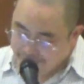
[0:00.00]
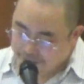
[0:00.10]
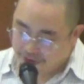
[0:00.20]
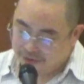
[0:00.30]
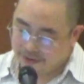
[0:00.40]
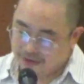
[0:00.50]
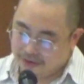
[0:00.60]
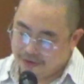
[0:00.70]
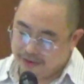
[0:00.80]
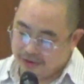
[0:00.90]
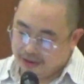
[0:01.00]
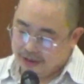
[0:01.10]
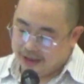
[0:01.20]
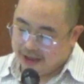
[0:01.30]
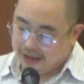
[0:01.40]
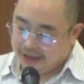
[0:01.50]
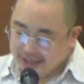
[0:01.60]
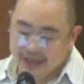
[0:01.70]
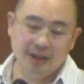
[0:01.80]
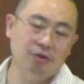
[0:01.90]
you, He
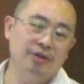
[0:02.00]
alone